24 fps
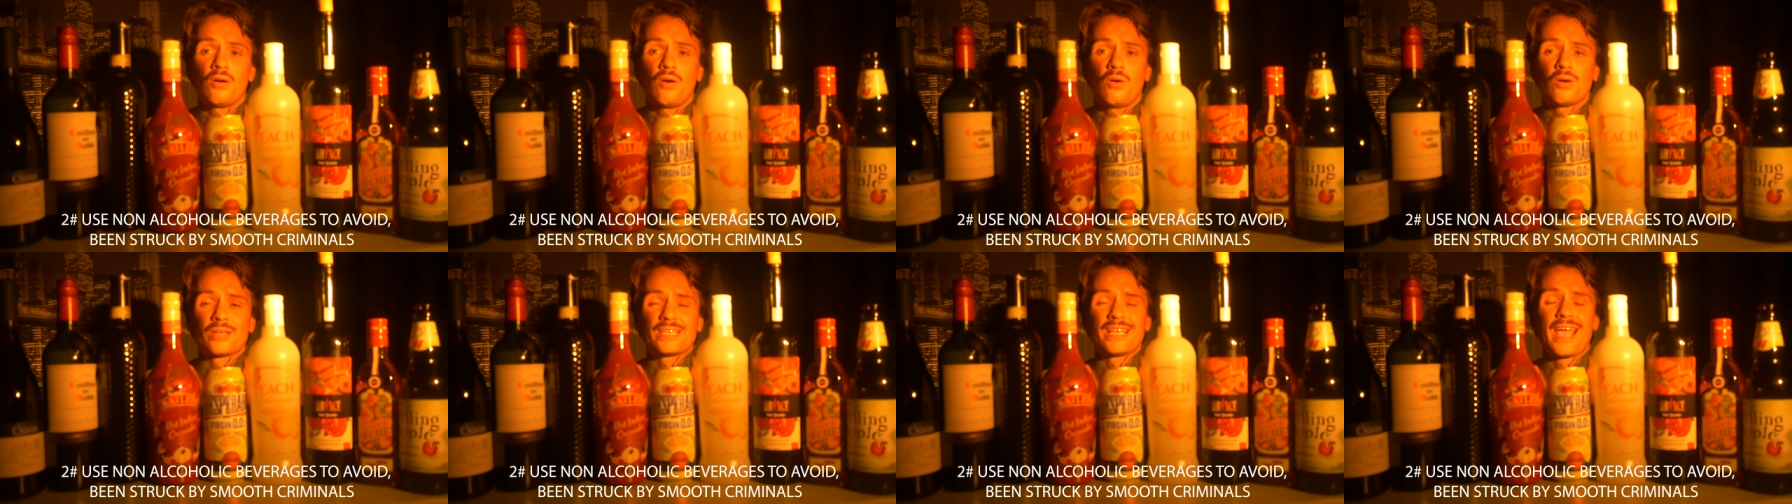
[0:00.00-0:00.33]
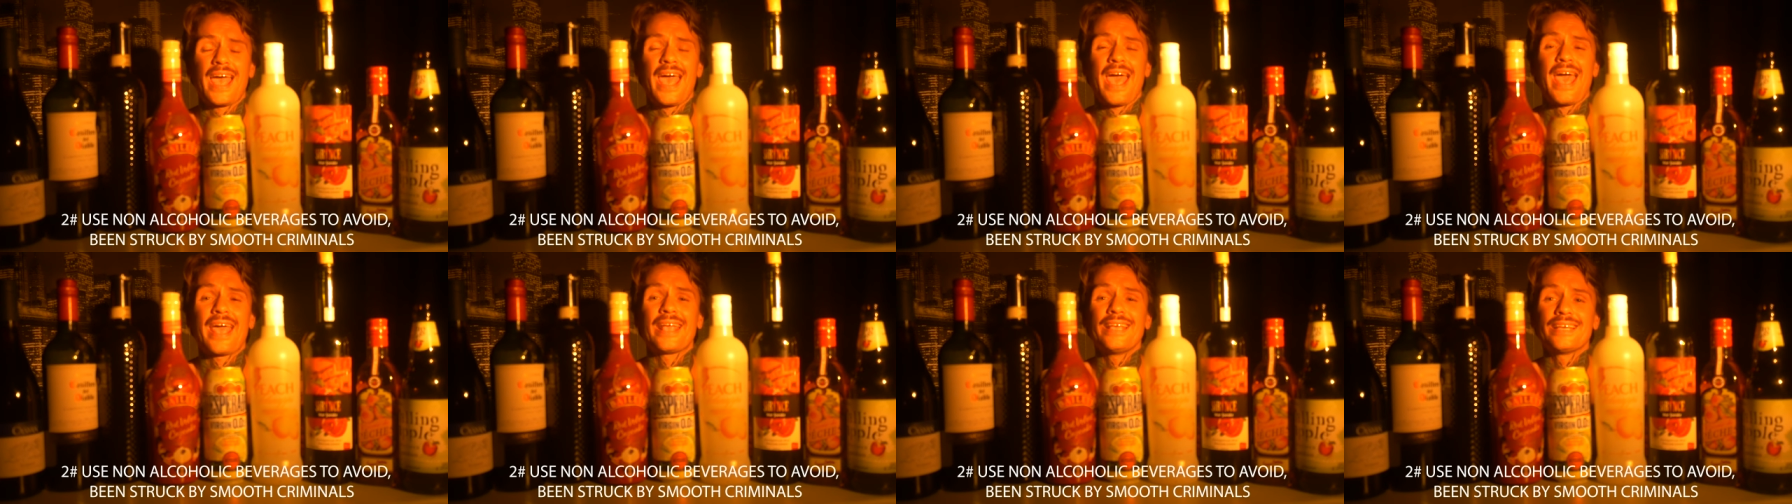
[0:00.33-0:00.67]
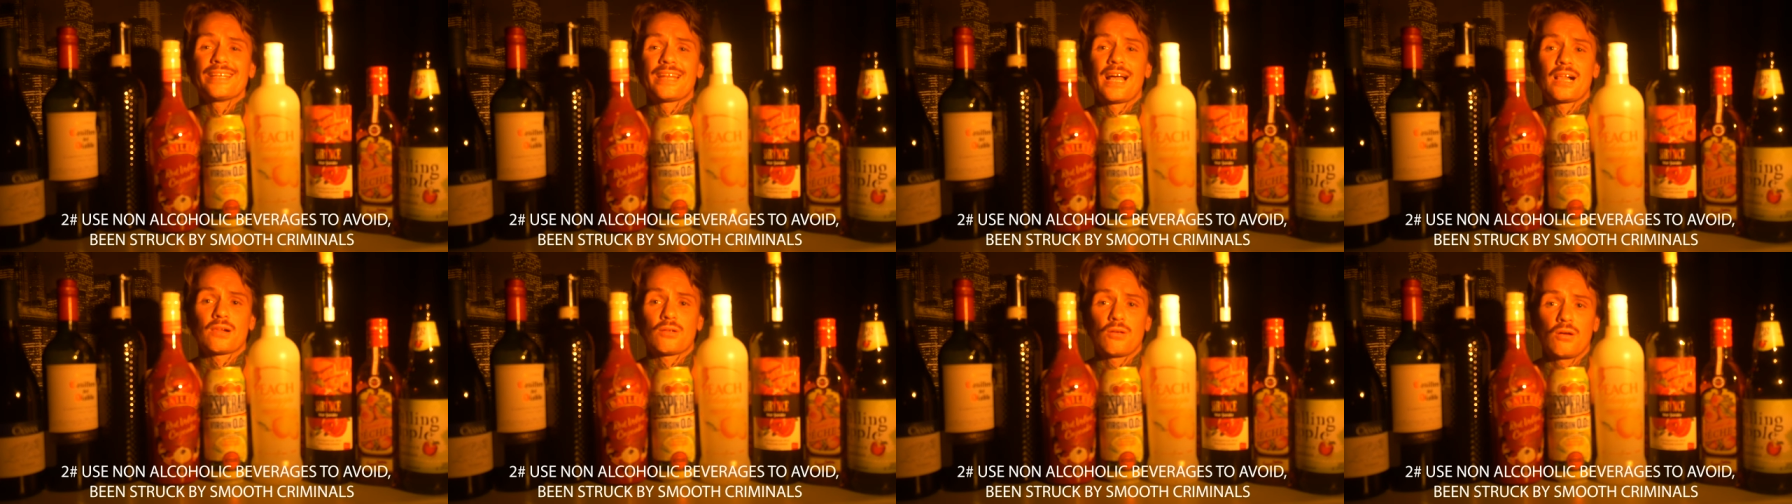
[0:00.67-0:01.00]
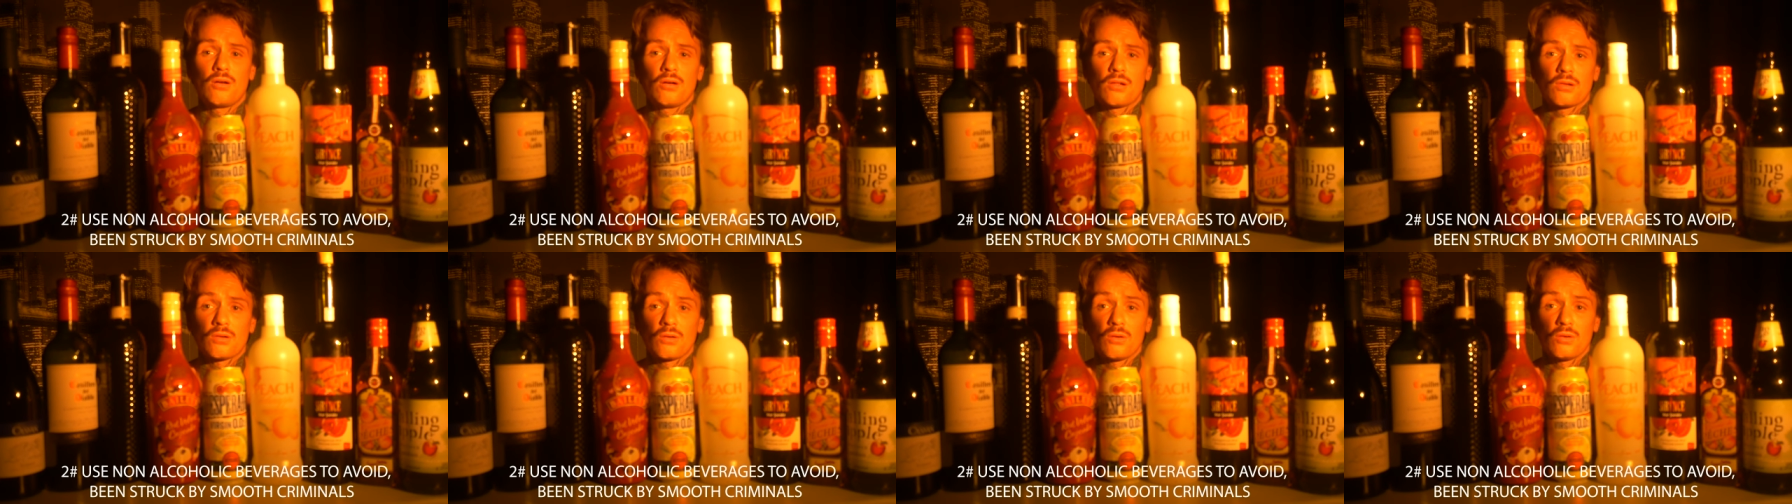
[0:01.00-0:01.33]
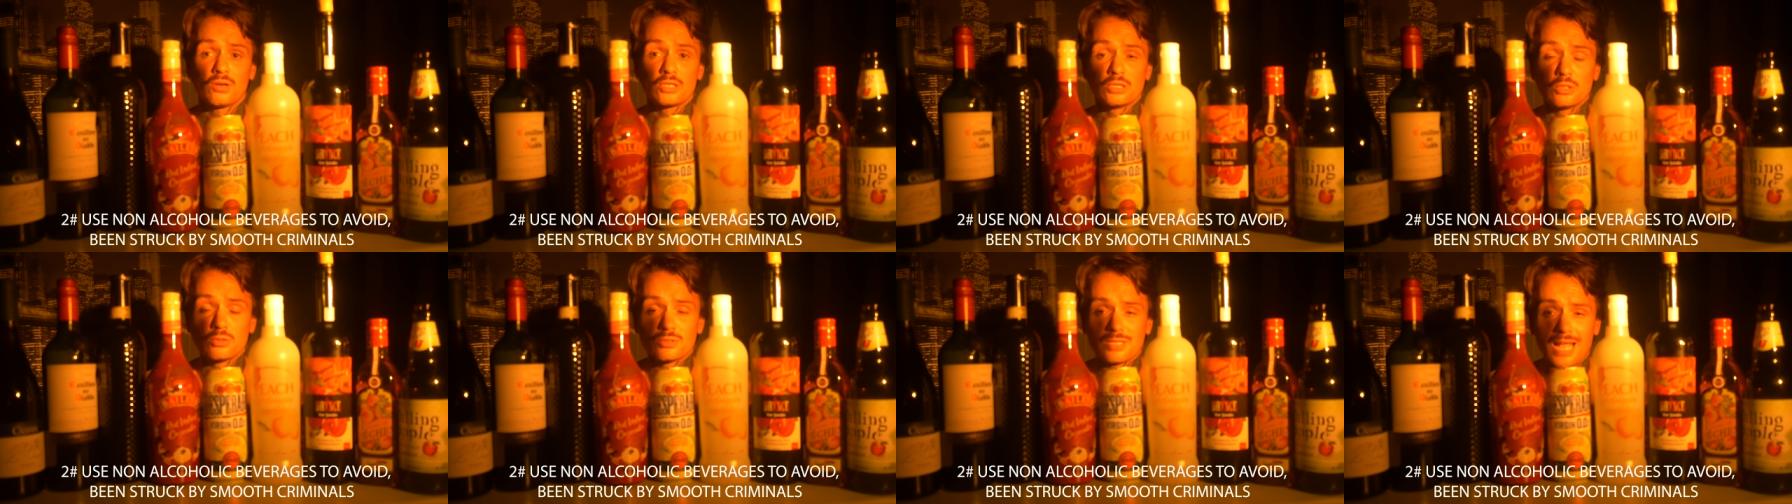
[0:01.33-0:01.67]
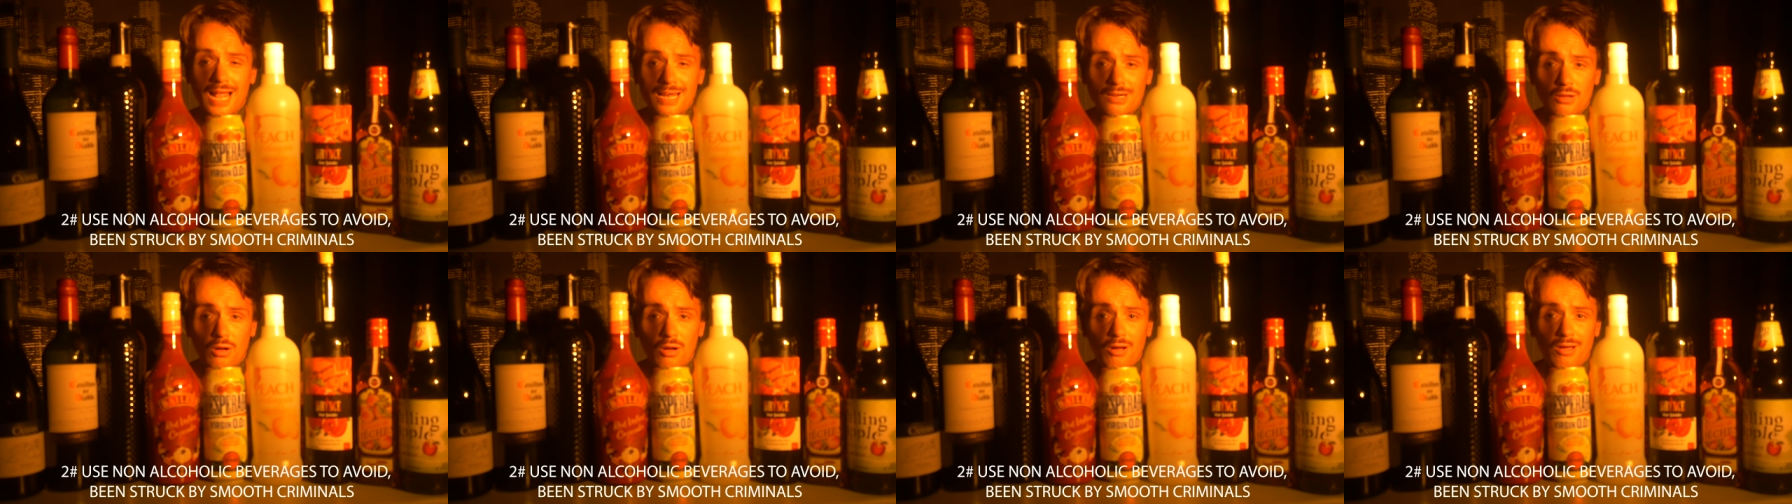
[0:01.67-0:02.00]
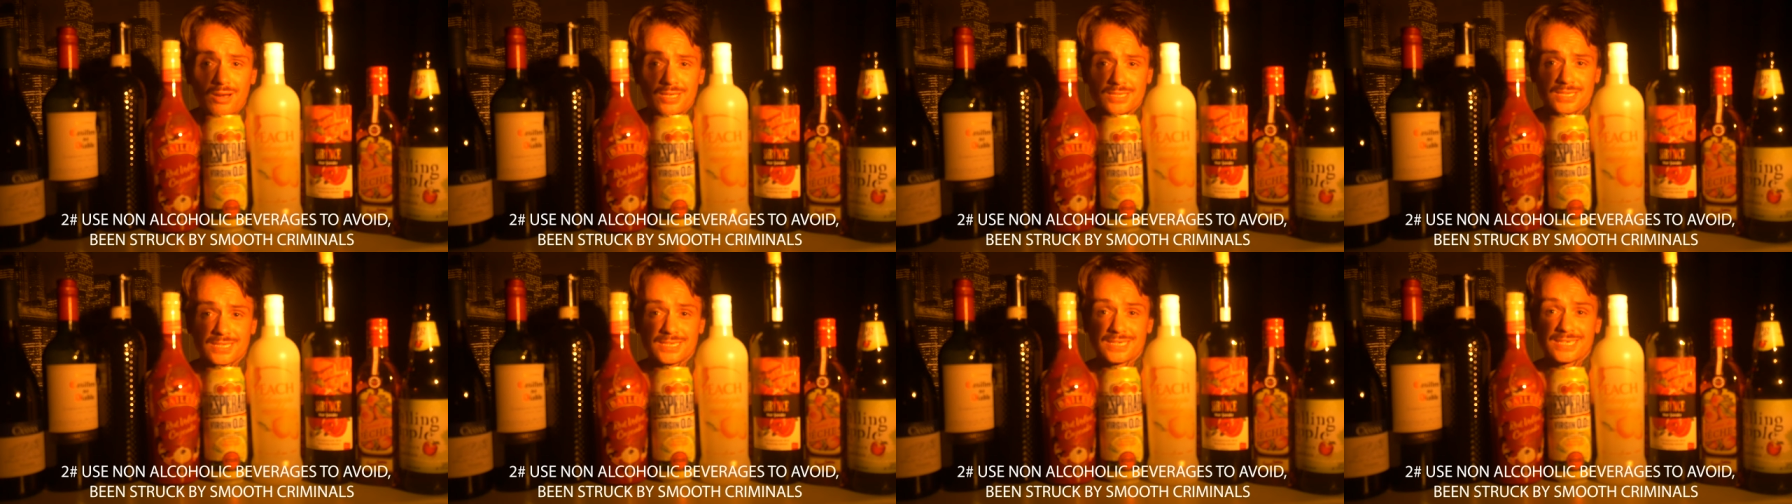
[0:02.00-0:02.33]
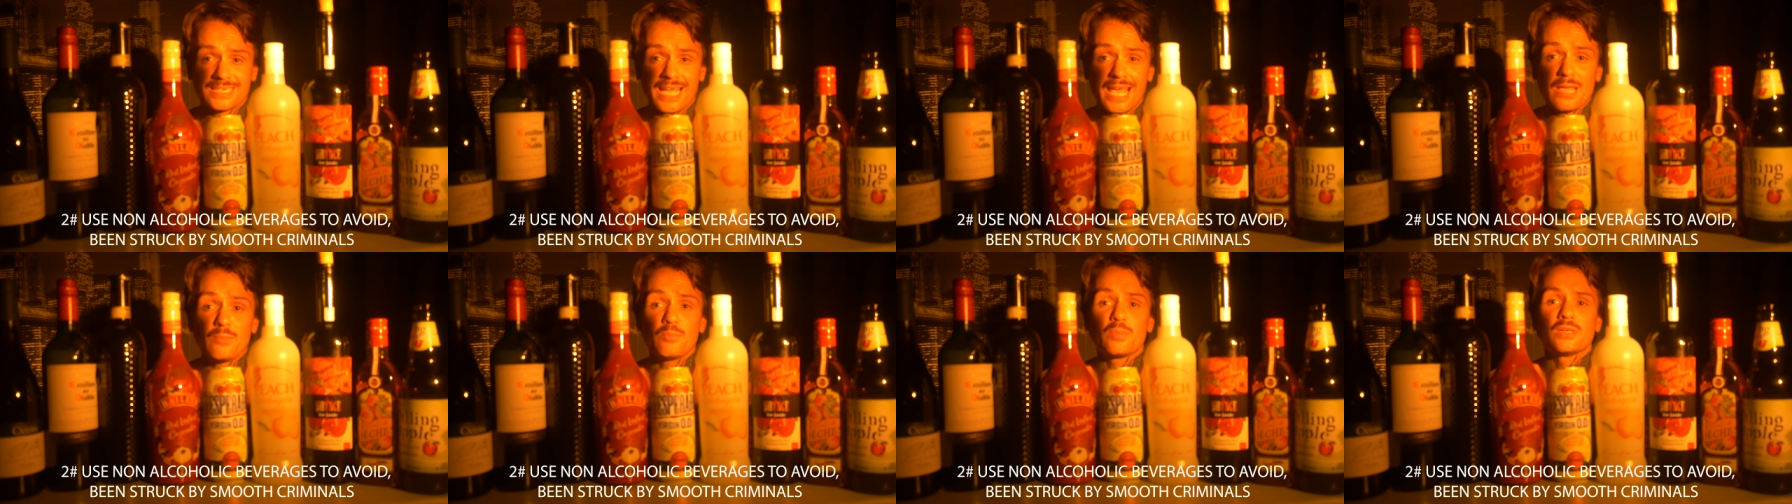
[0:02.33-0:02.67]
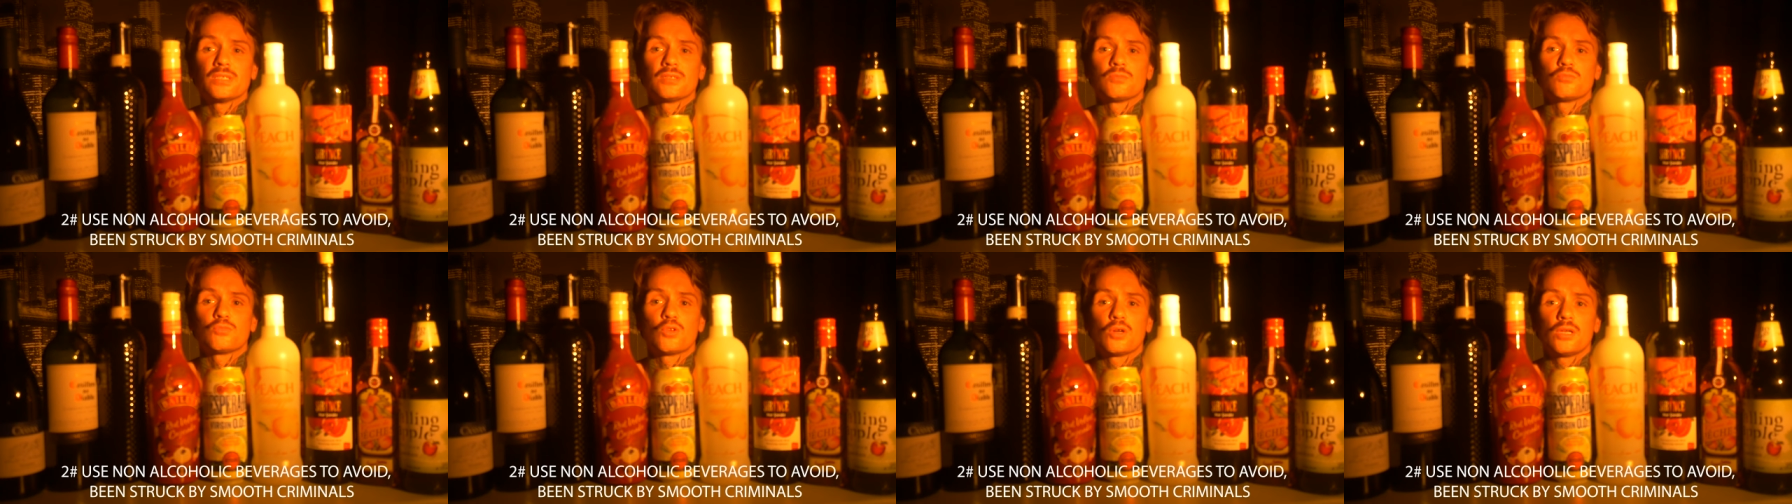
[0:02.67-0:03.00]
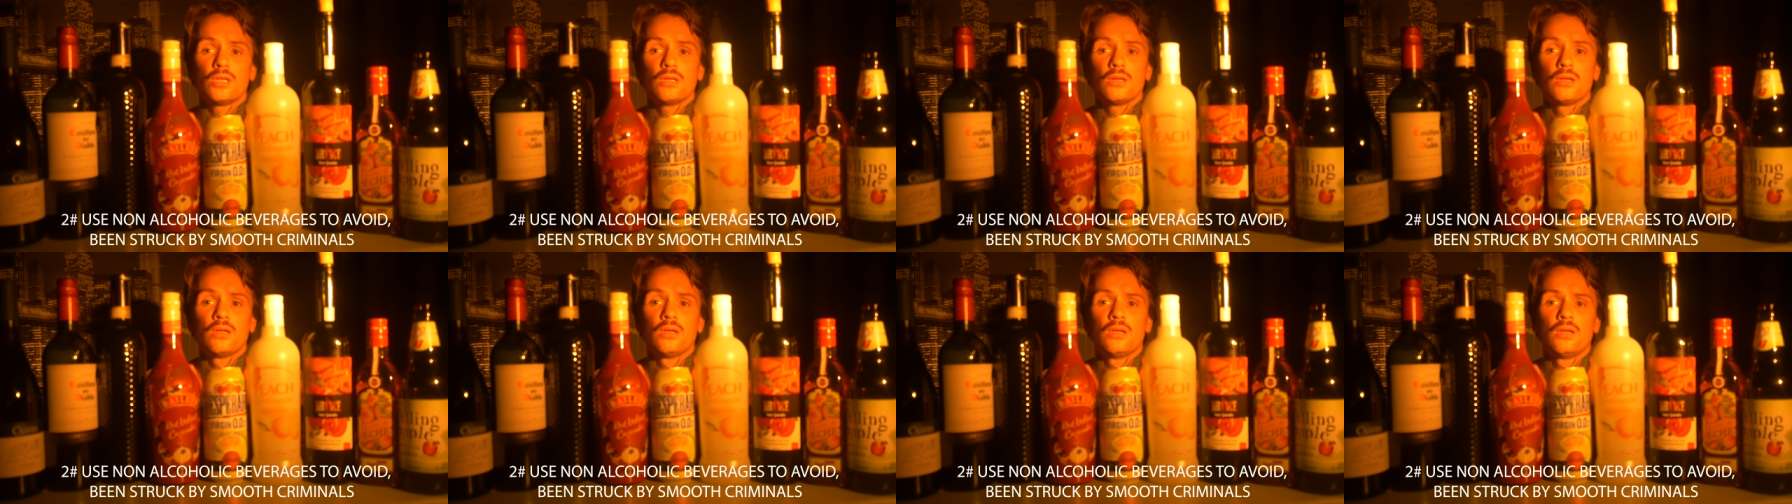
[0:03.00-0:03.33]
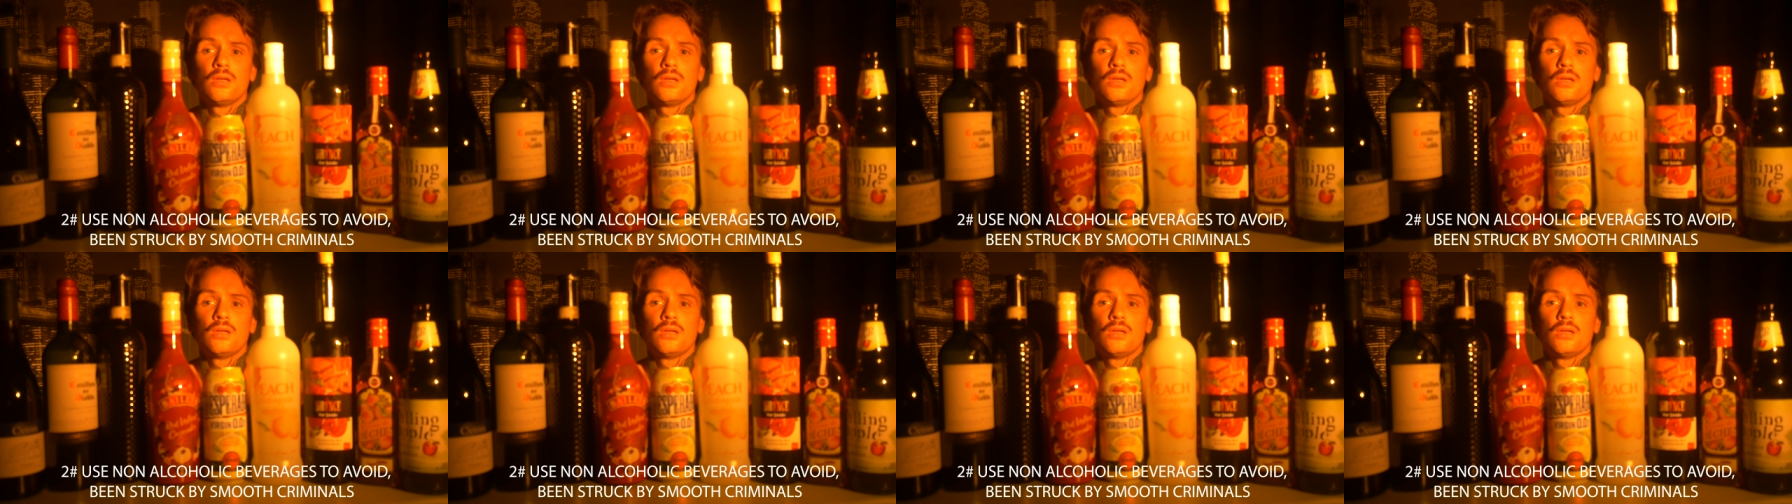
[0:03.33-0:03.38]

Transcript: Or I hated alcohol. I used alcohol as escapism, right?